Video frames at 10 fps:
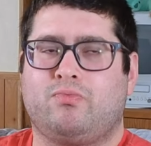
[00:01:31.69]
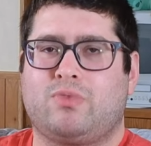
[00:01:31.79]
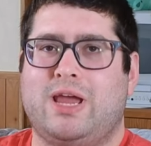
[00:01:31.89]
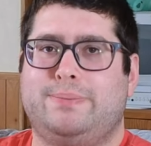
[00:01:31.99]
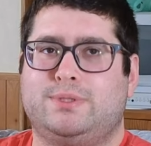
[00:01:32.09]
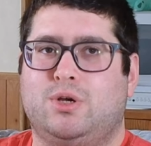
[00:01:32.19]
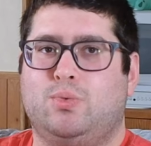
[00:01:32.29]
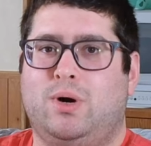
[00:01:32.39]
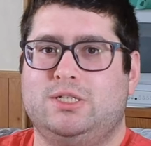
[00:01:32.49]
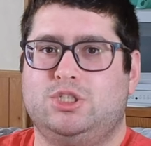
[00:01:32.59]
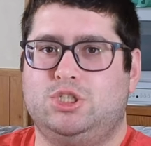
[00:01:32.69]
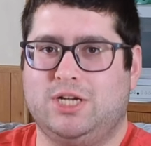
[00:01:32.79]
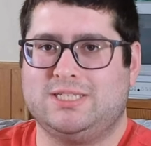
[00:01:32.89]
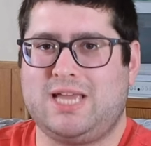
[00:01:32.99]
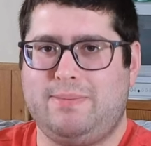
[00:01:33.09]
Episode one
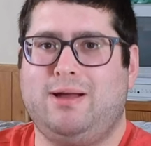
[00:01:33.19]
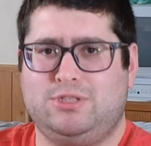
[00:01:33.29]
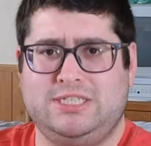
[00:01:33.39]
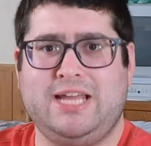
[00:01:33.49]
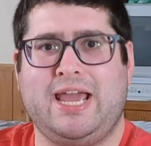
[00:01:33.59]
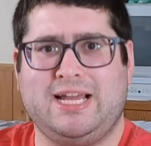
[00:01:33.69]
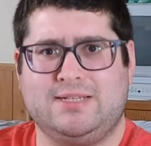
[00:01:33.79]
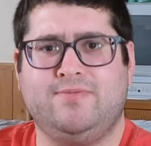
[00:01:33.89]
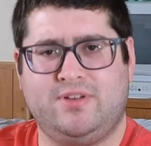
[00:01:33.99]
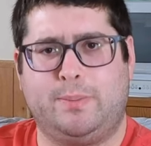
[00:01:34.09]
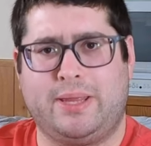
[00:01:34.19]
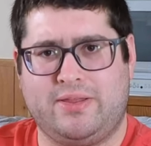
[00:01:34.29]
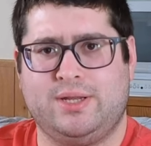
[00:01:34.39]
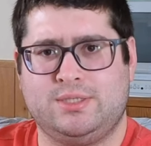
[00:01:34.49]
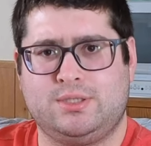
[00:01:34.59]
just came out today as I'm filming
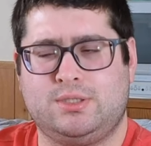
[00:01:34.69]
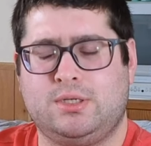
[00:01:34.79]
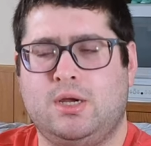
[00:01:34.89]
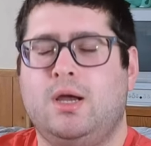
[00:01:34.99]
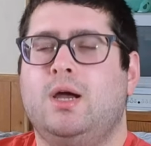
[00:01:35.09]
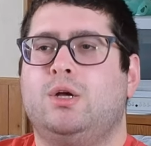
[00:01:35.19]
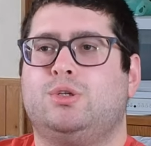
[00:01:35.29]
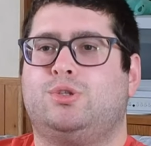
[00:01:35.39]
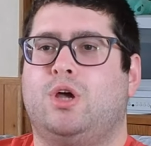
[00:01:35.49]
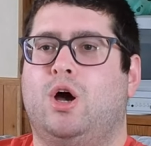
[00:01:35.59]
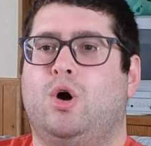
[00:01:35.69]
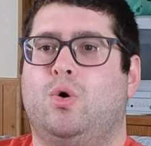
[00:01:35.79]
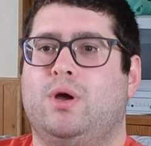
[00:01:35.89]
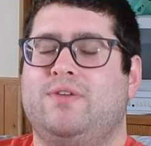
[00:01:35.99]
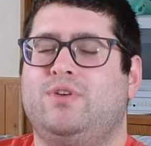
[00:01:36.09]
this.
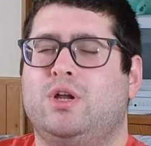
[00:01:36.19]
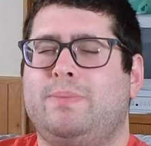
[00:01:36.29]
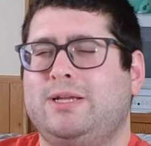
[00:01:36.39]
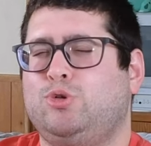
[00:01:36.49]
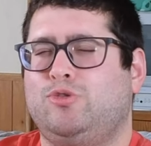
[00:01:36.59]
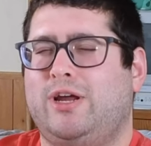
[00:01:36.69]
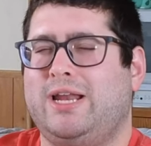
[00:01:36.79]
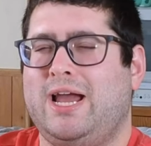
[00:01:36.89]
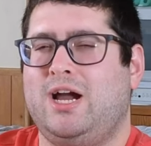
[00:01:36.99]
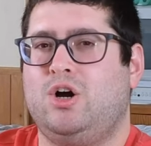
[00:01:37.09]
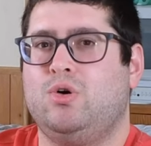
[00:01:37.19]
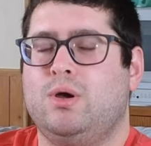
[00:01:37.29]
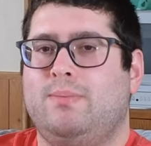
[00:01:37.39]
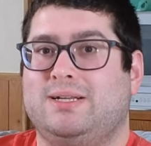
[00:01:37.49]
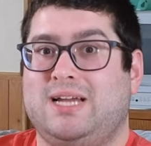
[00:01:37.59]
So if you go to Patreon right now,
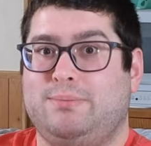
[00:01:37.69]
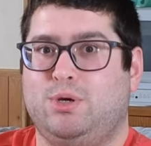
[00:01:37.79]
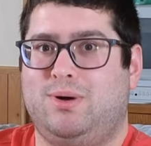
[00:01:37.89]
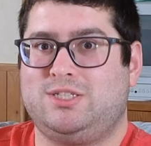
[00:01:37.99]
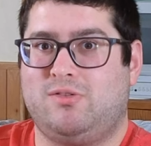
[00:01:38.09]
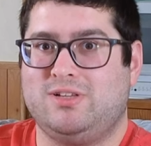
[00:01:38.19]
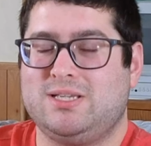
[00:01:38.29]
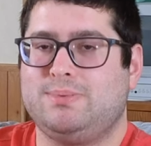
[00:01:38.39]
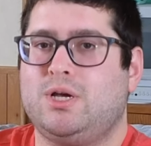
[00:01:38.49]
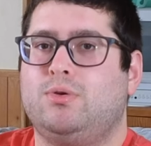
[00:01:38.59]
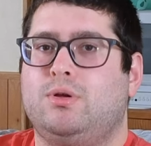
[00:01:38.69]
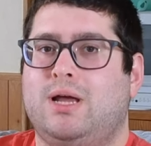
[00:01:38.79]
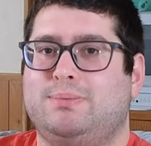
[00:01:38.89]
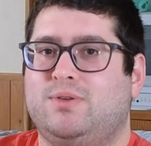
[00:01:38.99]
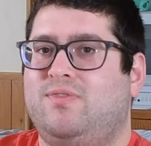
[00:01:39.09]
by the time you're watching this episode,
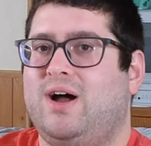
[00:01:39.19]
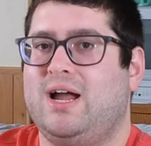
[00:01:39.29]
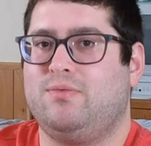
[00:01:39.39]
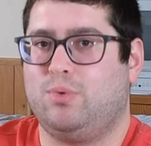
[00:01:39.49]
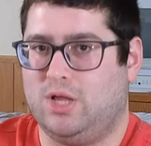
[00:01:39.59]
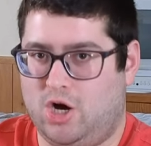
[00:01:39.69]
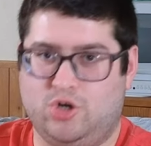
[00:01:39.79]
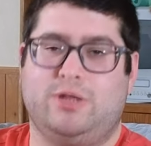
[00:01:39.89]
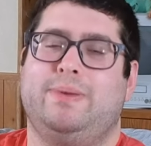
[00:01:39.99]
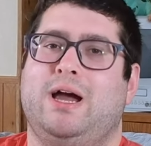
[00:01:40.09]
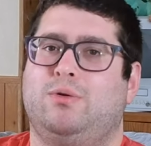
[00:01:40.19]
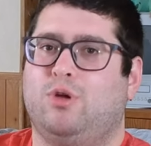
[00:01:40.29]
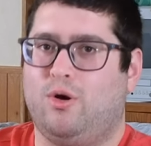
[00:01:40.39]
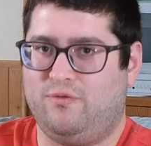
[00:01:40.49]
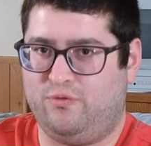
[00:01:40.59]
episode five will already be out
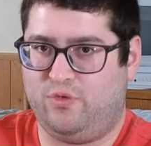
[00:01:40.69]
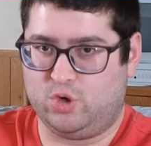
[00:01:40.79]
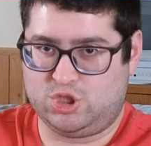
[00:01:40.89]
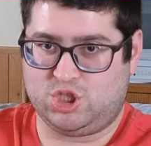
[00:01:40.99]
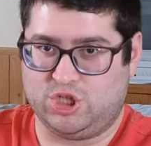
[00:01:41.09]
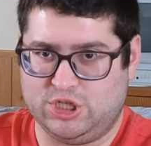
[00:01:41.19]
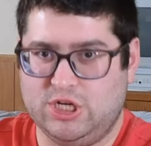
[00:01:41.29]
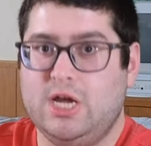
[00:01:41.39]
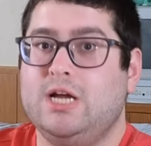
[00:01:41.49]
for sure.